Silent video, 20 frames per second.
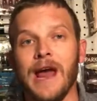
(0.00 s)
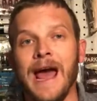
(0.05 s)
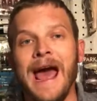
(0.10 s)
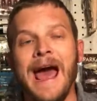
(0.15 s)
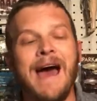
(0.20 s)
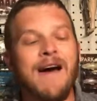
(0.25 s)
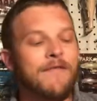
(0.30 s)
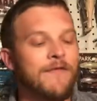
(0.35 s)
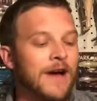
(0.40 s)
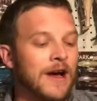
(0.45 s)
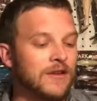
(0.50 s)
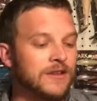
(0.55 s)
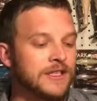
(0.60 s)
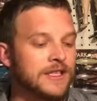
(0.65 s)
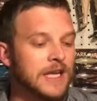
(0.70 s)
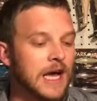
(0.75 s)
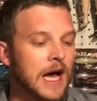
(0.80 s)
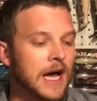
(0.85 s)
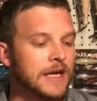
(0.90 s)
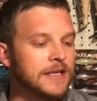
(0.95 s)
half ounce
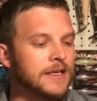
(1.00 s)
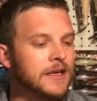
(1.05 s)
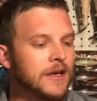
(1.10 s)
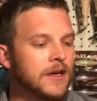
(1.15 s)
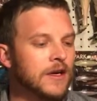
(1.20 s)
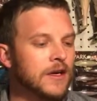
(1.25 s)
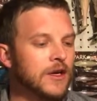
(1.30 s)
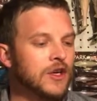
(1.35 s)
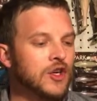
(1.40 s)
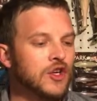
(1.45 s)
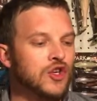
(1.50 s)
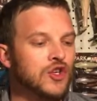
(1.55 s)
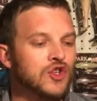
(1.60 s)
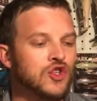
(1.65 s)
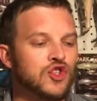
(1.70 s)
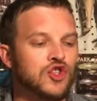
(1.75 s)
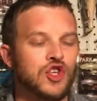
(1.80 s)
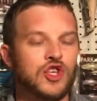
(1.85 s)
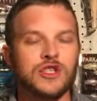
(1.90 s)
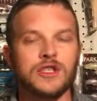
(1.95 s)
size
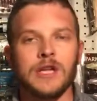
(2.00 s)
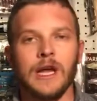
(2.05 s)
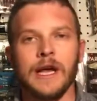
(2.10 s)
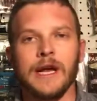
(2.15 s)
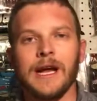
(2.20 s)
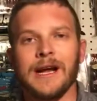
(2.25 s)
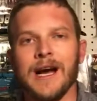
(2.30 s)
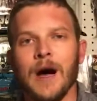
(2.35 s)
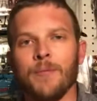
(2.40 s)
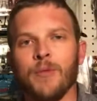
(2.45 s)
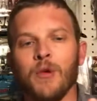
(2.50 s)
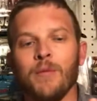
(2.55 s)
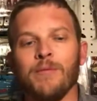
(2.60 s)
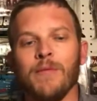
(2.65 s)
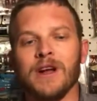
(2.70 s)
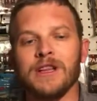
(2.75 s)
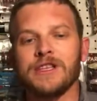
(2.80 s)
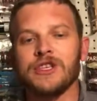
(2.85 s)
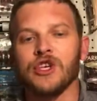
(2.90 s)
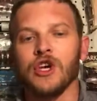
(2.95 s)
just like a couple
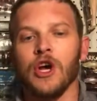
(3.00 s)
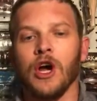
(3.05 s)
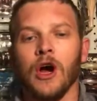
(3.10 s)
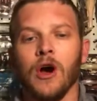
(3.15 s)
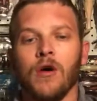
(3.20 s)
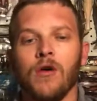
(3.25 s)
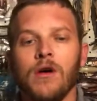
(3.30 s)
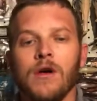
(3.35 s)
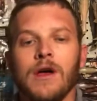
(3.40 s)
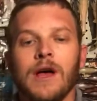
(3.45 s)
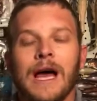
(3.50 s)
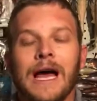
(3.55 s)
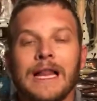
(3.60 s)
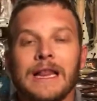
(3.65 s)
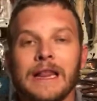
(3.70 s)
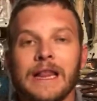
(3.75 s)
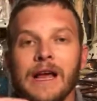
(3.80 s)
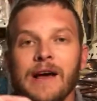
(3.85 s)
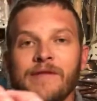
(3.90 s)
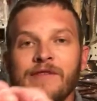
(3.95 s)
months ago. I
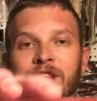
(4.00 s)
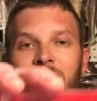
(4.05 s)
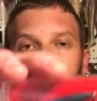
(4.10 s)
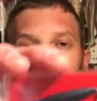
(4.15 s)
love this